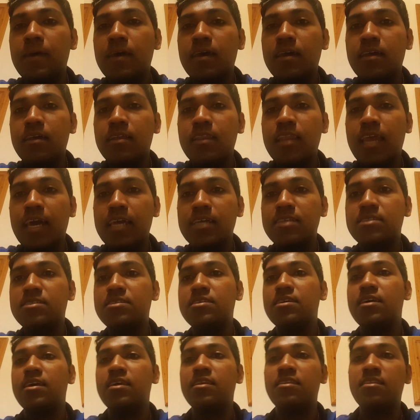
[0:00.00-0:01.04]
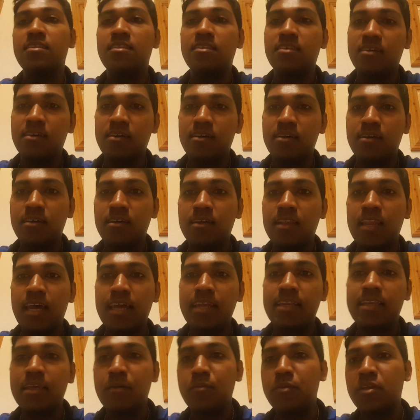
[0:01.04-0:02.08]
light and the
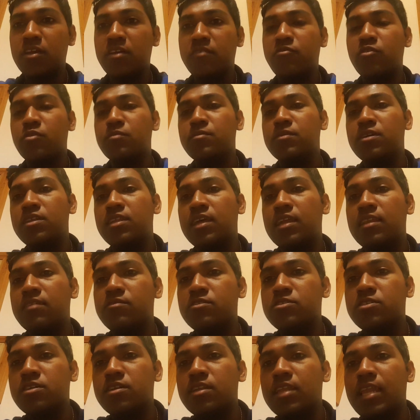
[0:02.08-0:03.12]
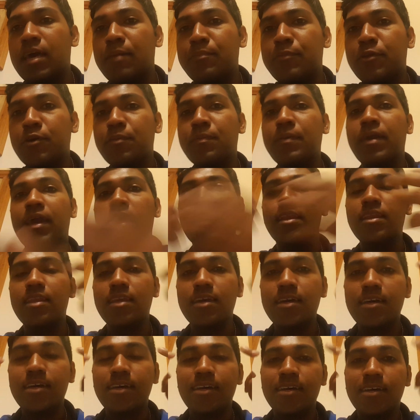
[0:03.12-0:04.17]
light emitted from the television, laptop can
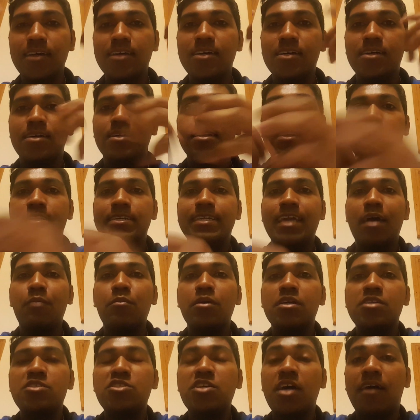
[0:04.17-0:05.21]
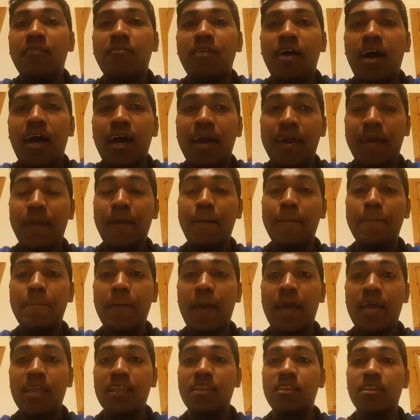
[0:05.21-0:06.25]
damage our eye,
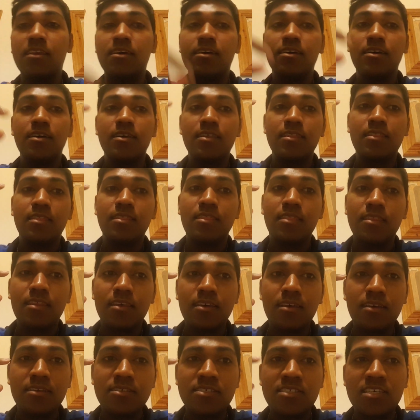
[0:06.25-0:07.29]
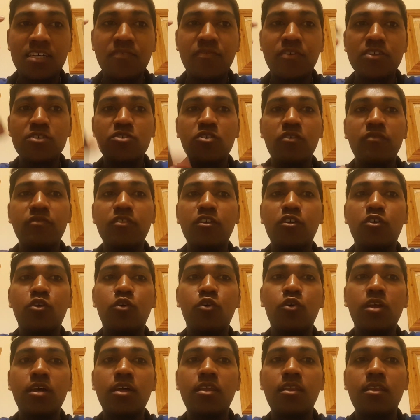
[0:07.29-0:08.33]
and surface of the
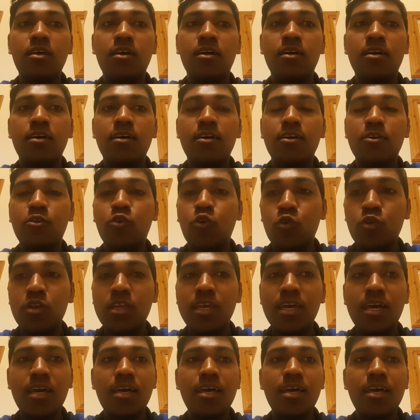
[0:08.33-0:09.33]
cornea